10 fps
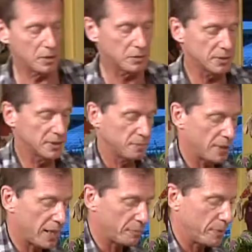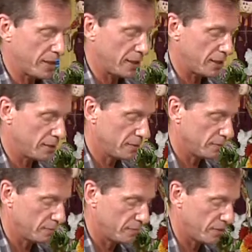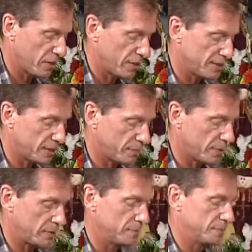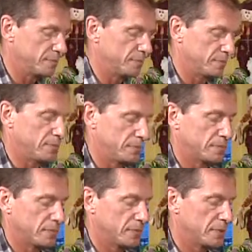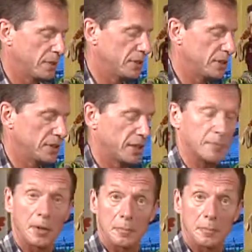a little Ziploc bag. Very simple. And just shake them up.